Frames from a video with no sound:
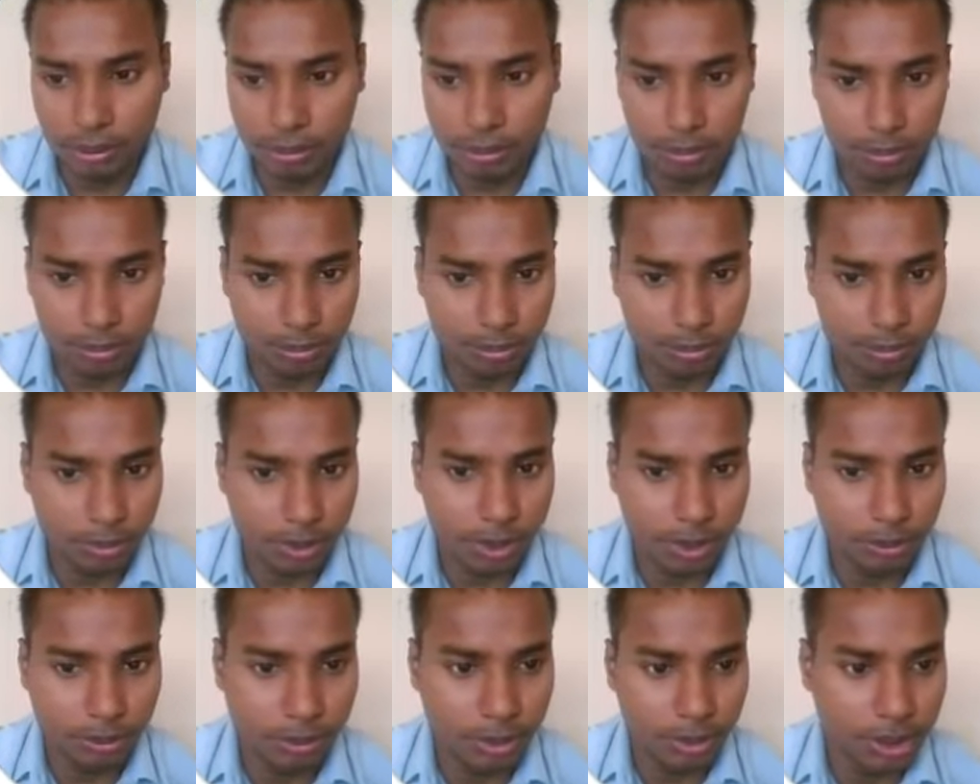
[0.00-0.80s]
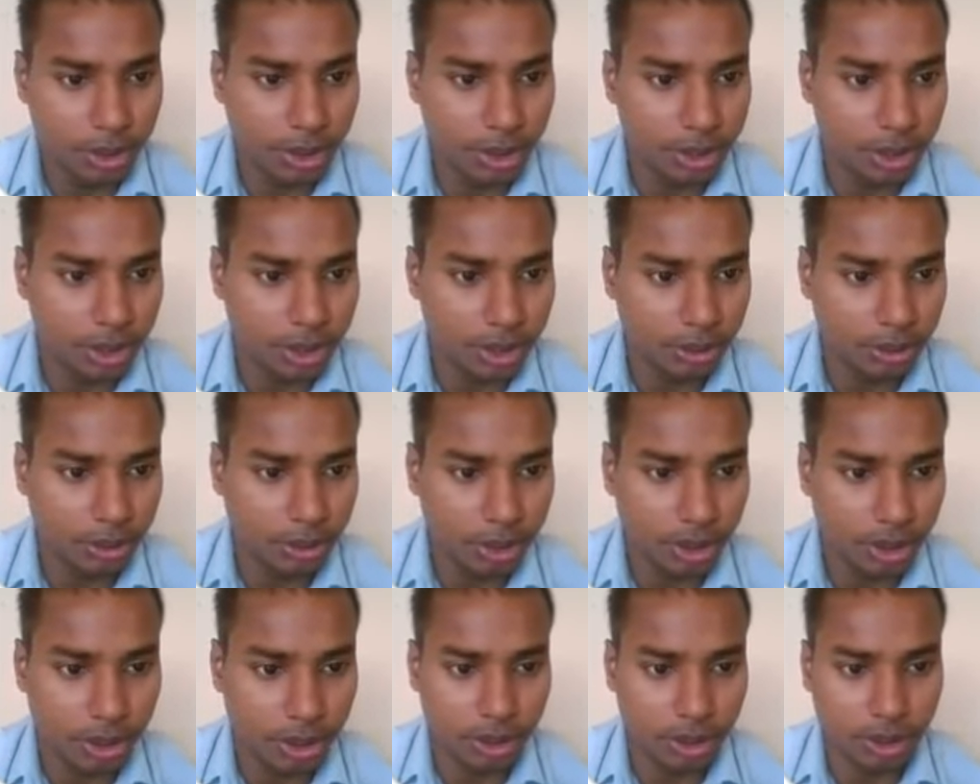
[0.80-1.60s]
in which region your
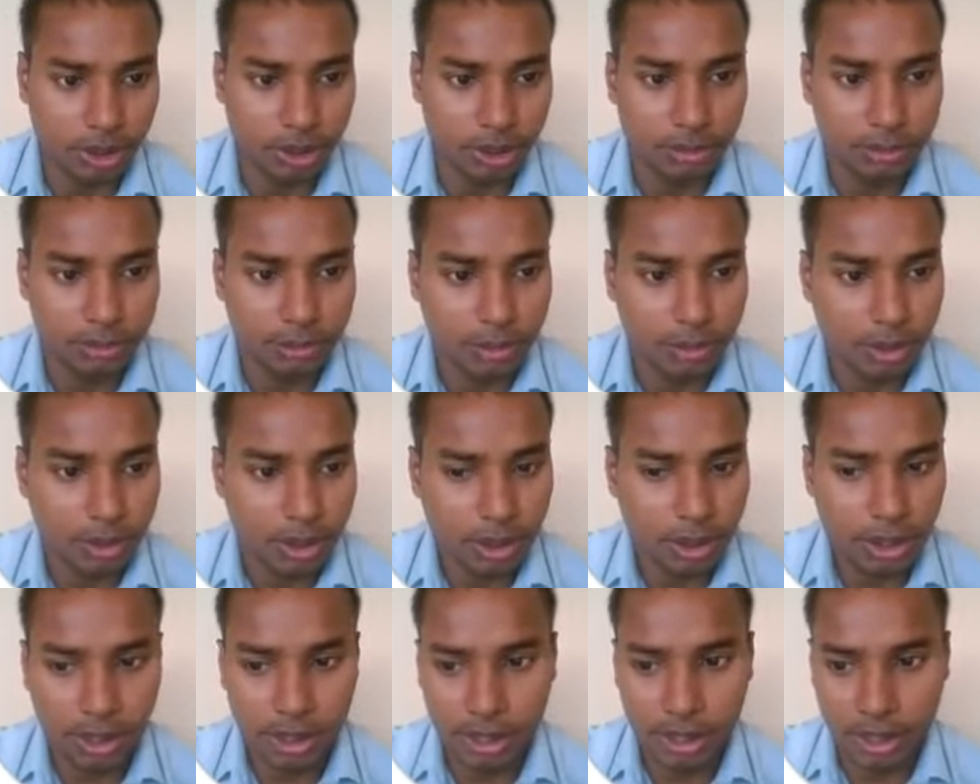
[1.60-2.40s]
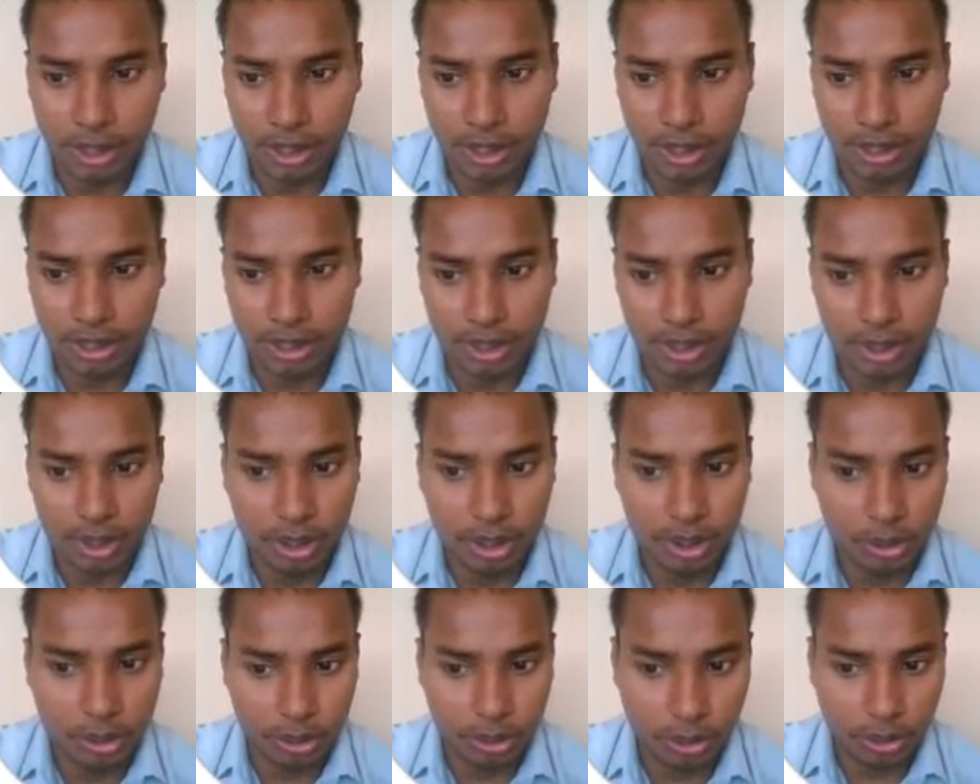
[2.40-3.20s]
country is.
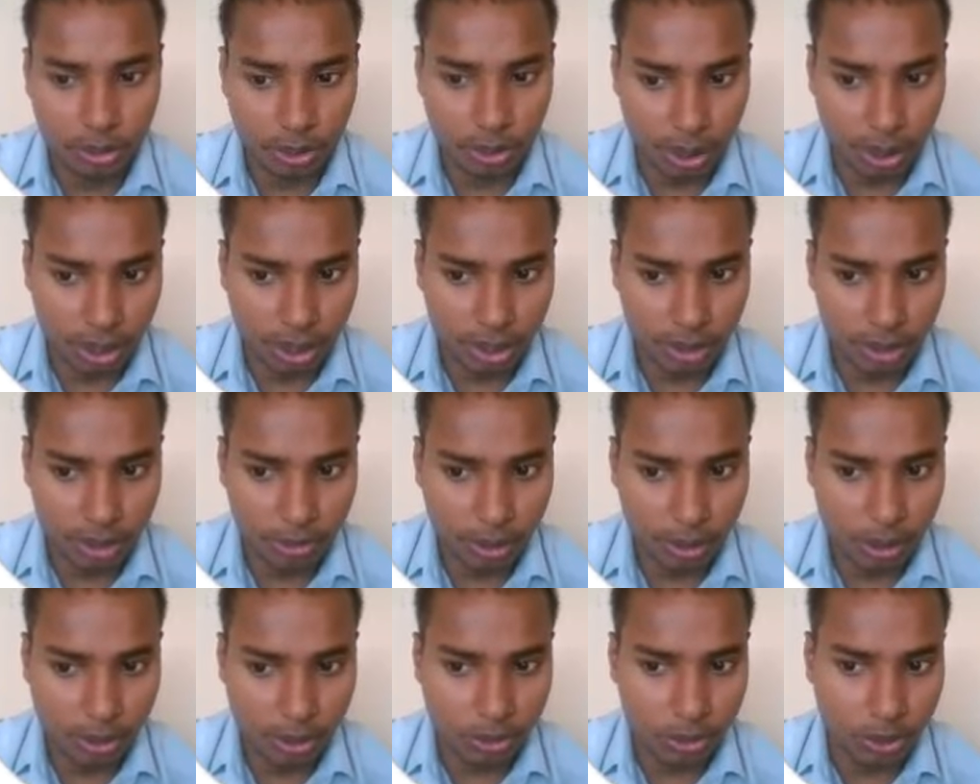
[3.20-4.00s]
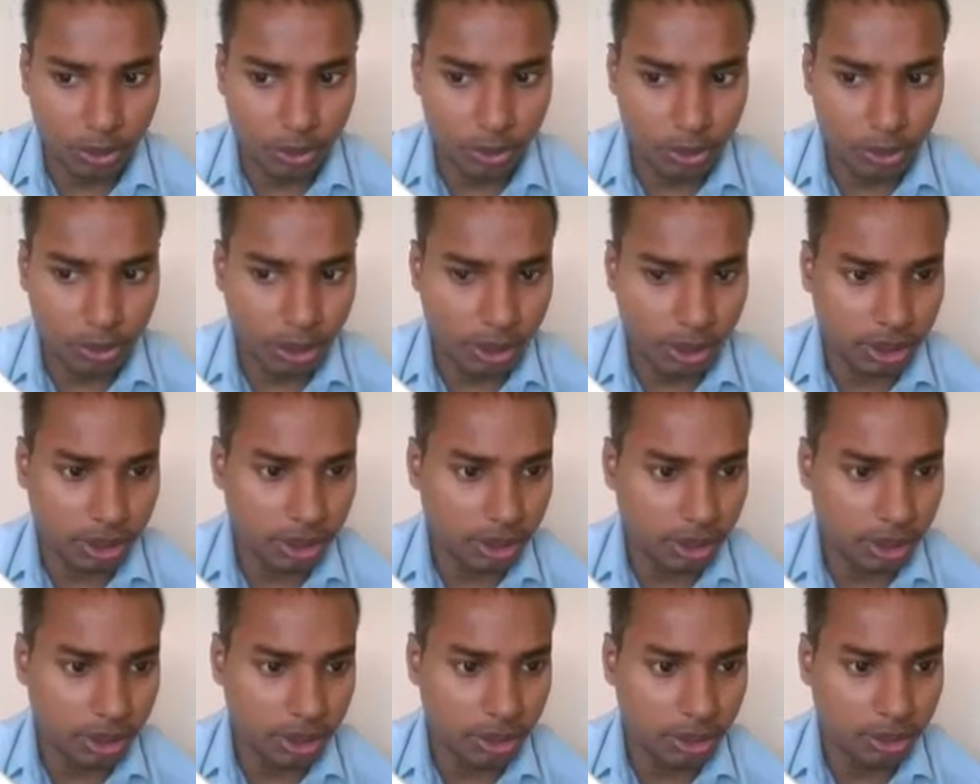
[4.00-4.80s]
So like we are going to check
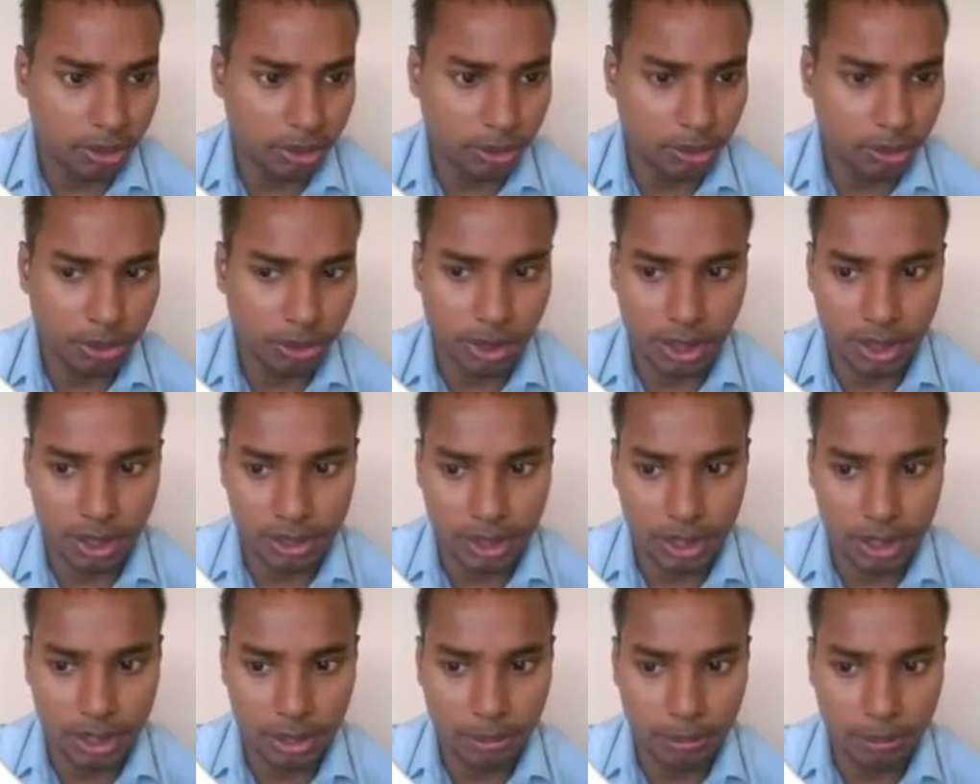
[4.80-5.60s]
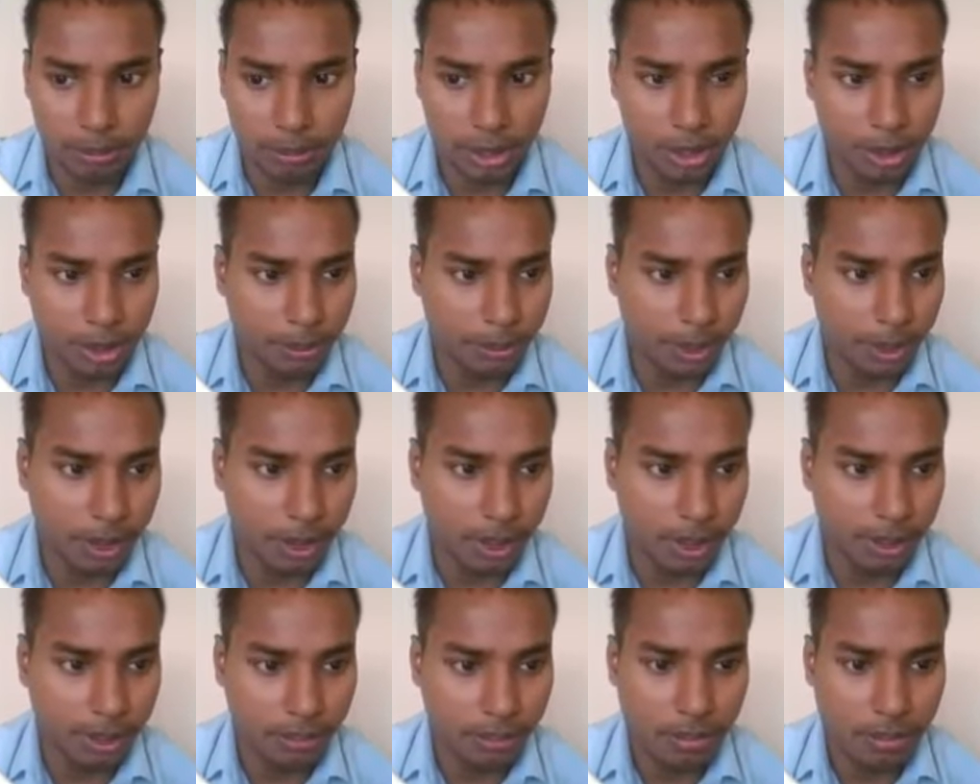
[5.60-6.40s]
through Asia Pacific.
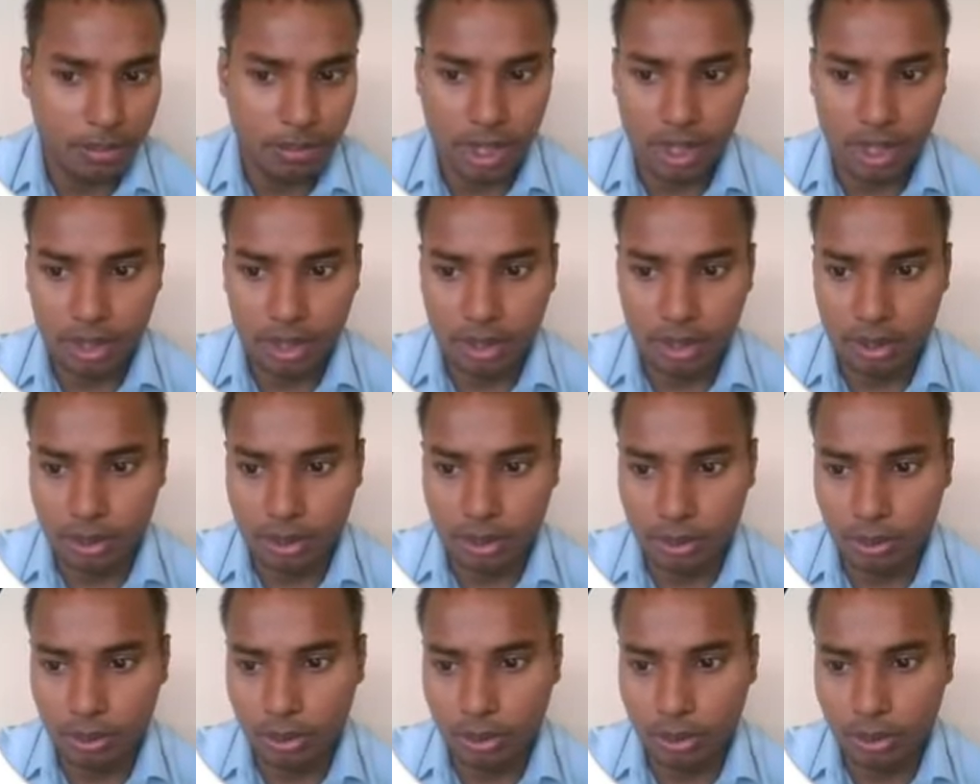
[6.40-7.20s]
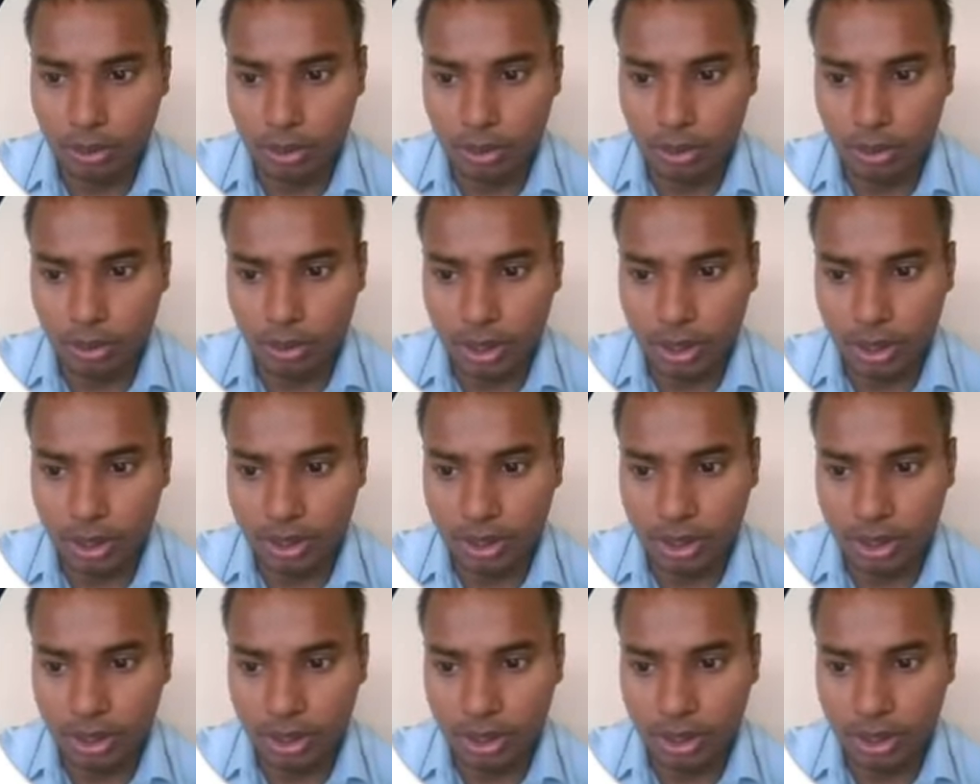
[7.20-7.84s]
So you can see